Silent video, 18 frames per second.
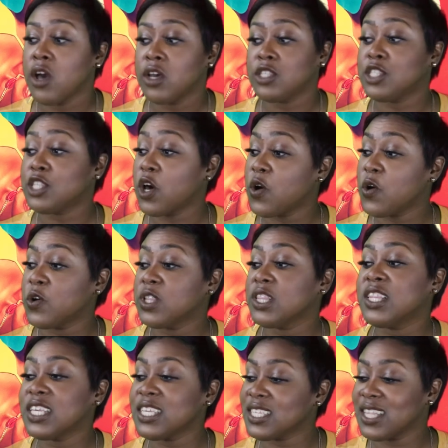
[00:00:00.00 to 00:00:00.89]

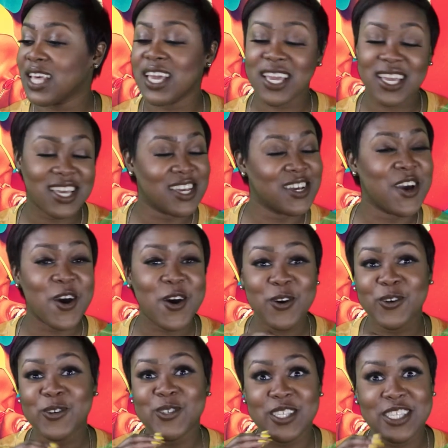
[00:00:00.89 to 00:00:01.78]
So this, like,
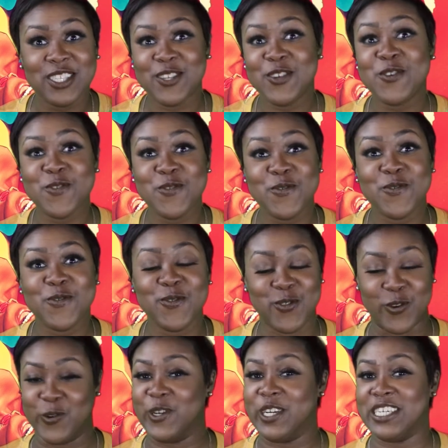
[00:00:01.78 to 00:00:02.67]
goes to
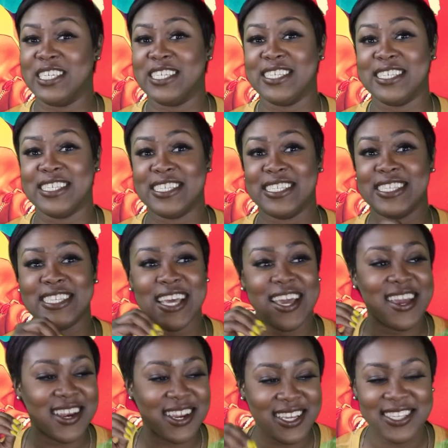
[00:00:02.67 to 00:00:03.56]
Lawrence
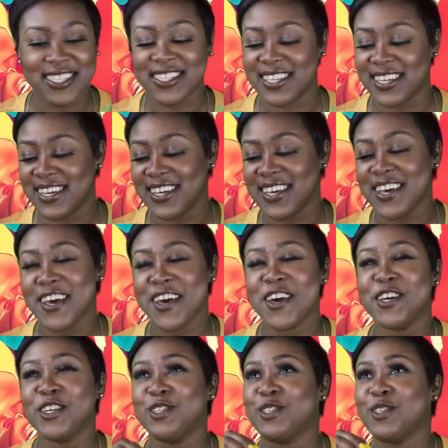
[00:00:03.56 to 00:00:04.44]
and Issa.
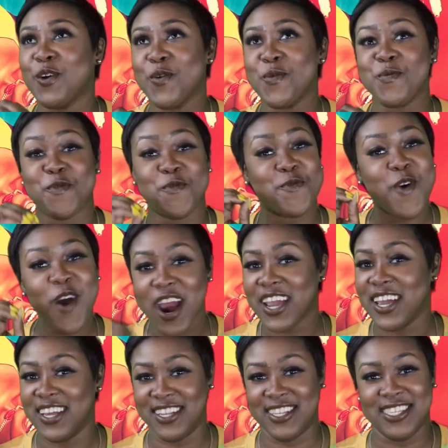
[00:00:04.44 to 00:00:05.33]
So before
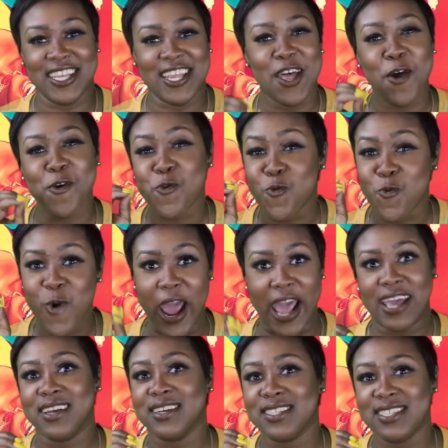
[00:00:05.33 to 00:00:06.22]
I get into that
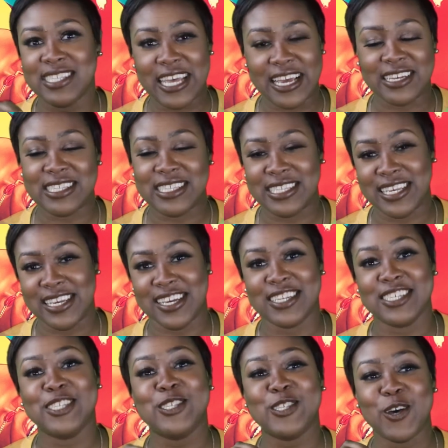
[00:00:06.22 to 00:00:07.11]
whack sex
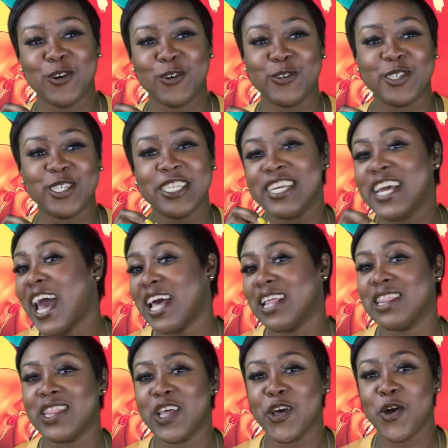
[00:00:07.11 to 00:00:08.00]
scene, so she
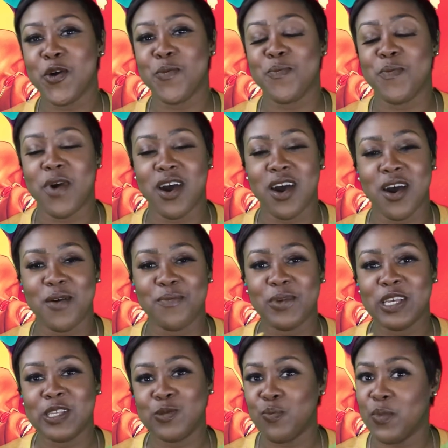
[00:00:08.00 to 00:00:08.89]
got the
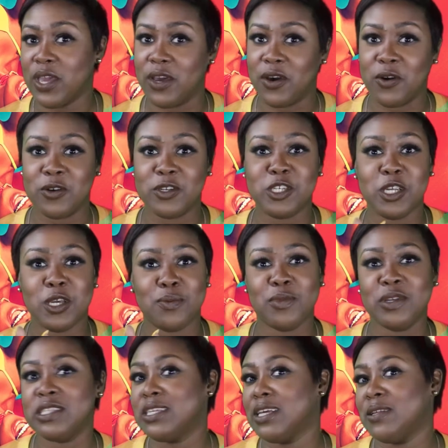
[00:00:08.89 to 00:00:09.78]
his mail. She had
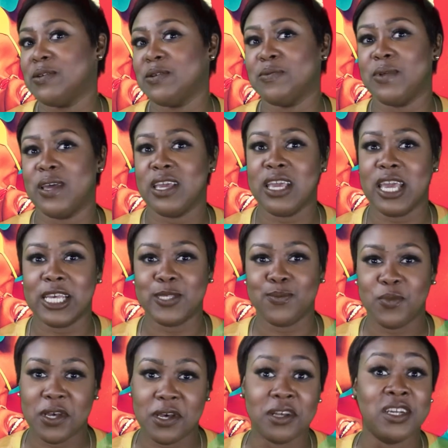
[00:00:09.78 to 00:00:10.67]
been telling him that he
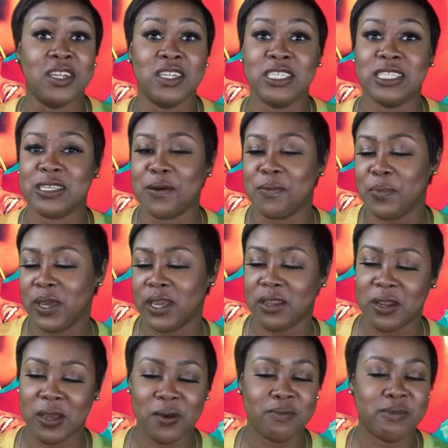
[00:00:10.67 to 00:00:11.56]
has mail, he needs to come pick
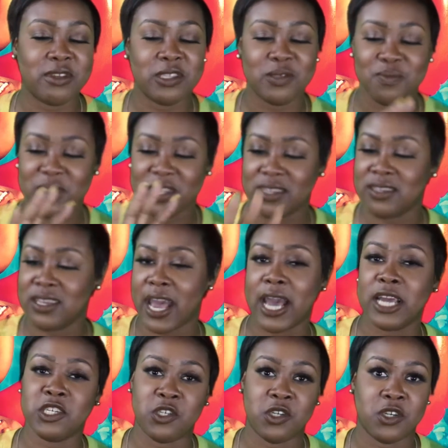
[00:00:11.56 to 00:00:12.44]
it up. He's been
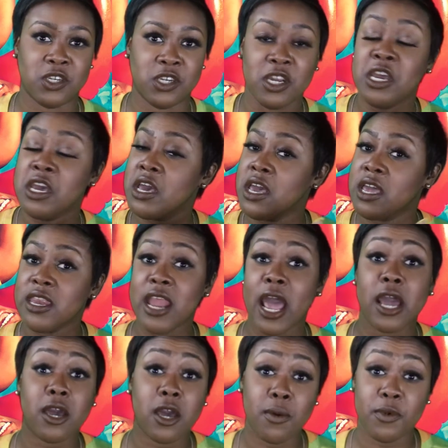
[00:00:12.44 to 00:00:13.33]
dodging her,
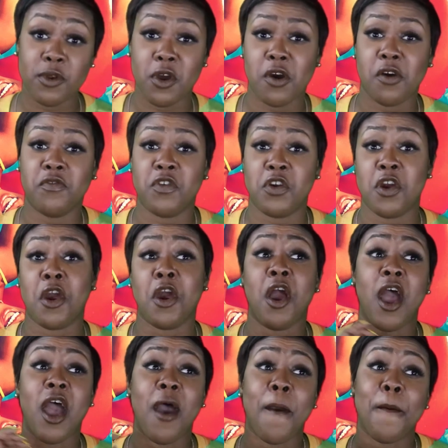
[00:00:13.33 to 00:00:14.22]
not coming
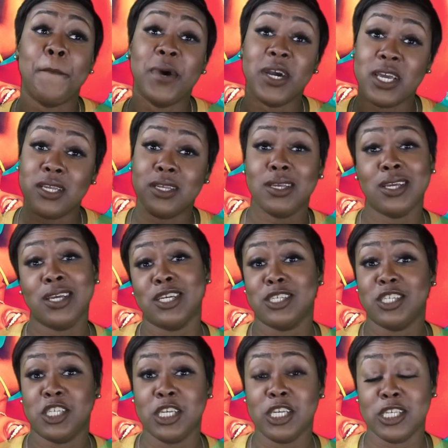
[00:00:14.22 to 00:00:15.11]
over, but
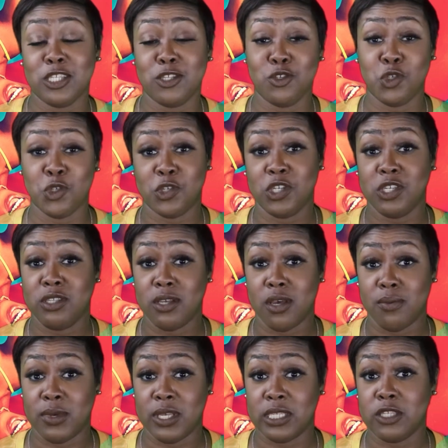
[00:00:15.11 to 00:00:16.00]
she gets the jury
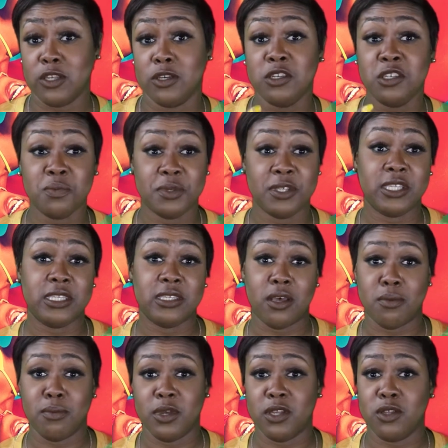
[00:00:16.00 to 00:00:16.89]
summoned. So he's been
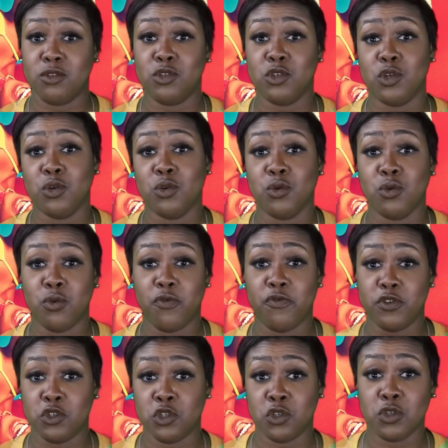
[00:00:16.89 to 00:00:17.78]
summoned
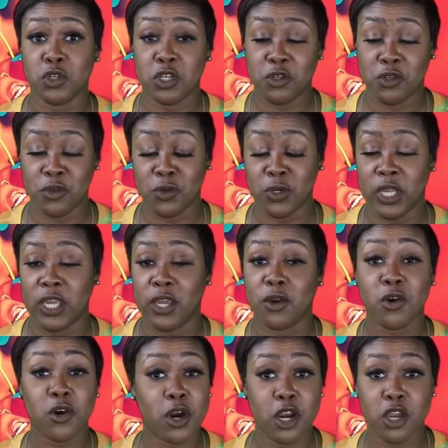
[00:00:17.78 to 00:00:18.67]
for jury duty,
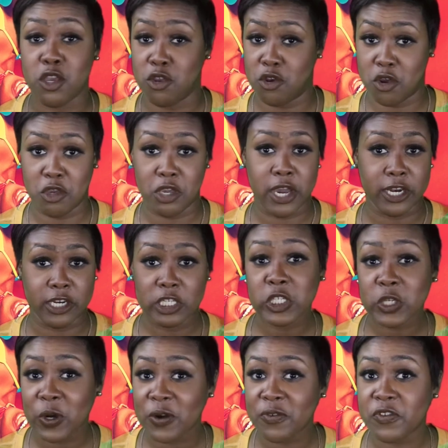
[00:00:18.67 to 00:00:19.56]
and Corey, you know you gotta
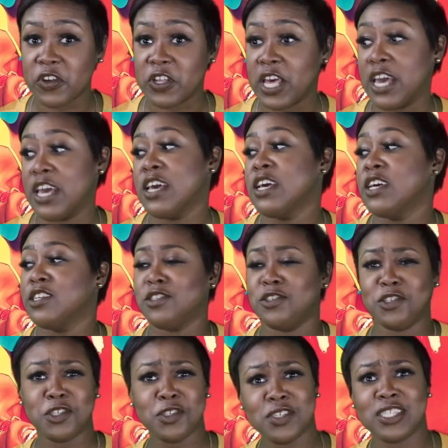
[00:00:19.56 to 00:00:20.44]
show up for that.
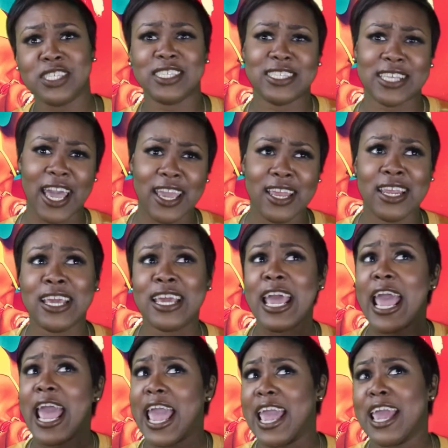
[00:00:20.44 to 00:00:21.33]
So she was excited,
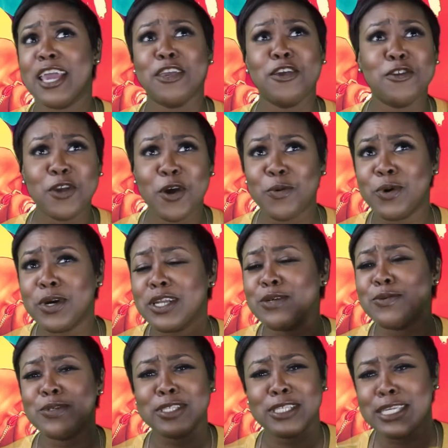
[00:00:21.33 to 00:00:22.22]
and you know what?
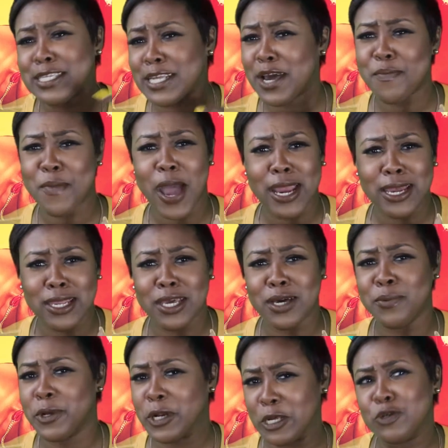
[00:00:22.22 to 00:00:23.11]
It was a dumb
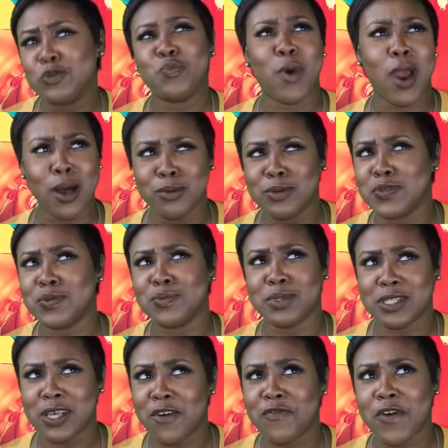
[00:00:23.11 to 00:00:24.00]
idea, but it was probably some
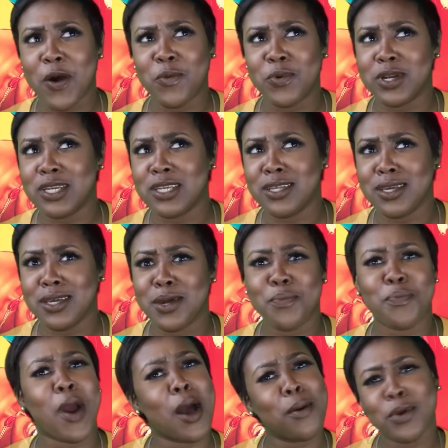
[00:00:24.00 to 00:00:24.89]
stuff I would've
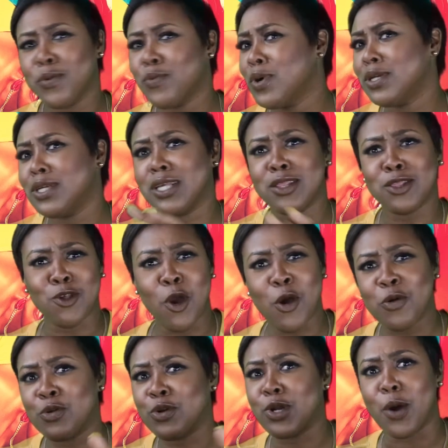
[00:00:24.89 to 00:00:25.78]
did. Probably wouldn't have
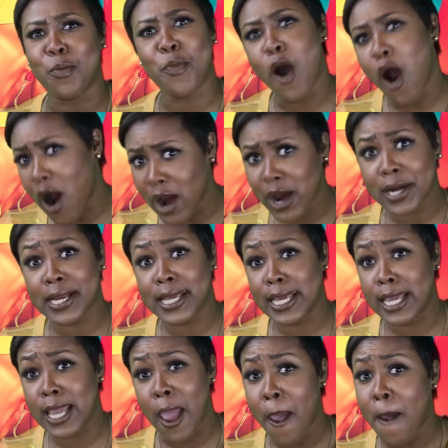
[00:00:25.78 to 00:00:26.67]
thrown a
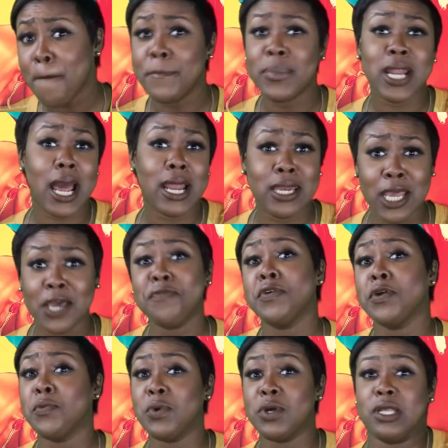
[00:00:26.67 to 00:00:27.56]
party, but I
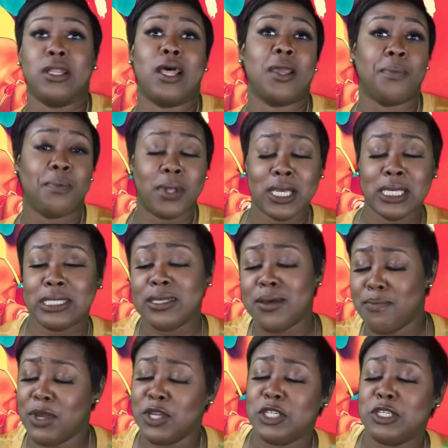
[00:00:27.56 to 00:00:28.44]
definitely would've like planned
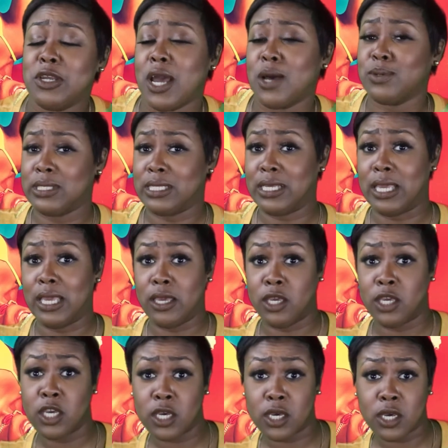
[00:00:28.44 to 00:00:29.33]
something, make sure I was
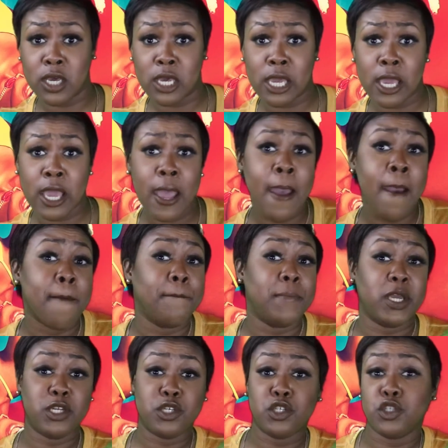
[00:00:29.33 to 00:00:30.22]
looking good,
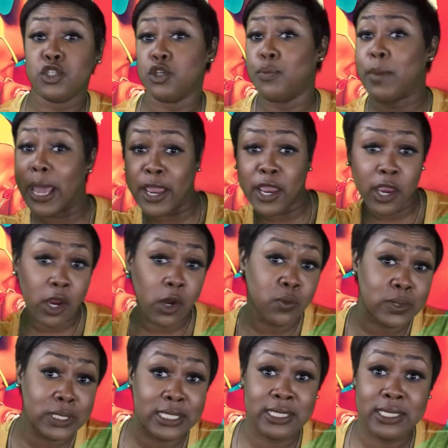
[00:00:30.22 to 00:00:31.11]
make sure my hair
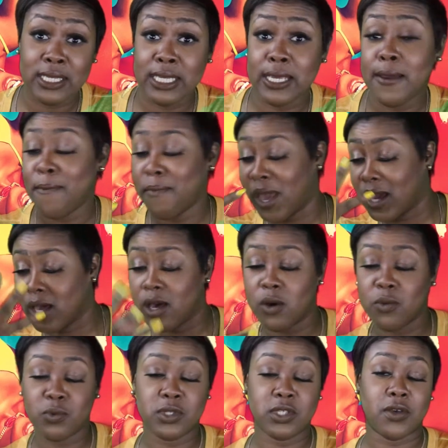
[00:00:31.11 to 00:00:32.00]
was did,
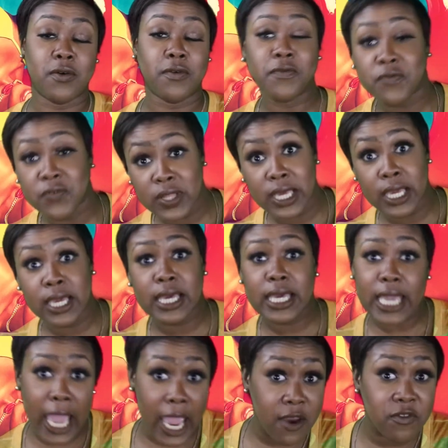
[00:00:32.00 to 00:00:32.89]
makeup was on
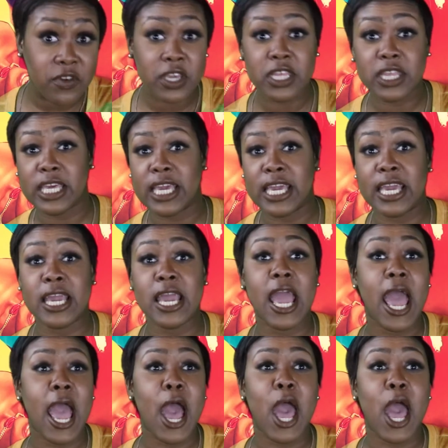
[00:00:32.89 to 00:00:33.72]
fleek, everything.